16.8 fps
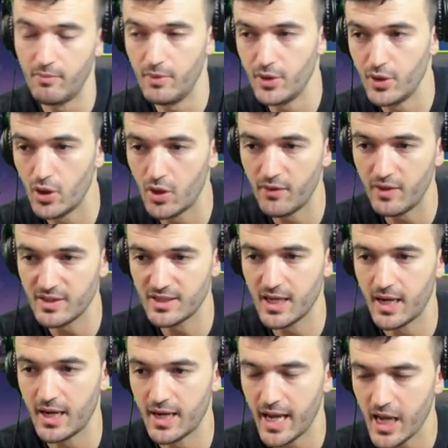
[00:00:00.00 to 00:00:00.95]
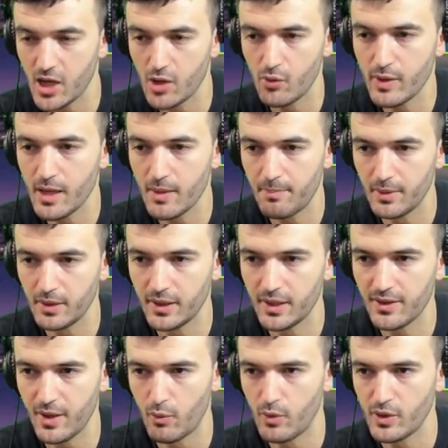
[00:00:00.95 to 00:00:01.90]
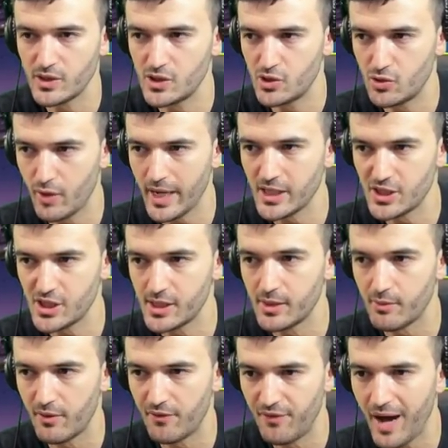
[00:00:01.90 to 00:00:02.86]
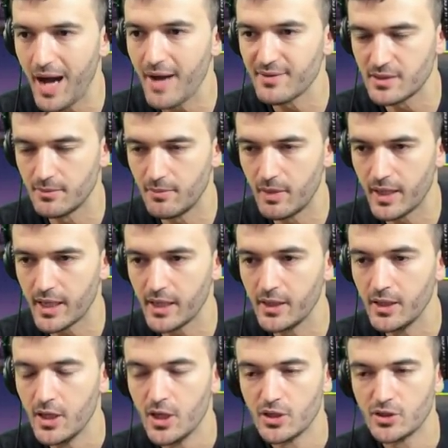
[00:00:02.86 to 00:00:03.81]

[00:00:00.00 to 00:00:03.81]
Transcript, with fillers: Minerva's got an AoE ability that works great. She can revive somebody.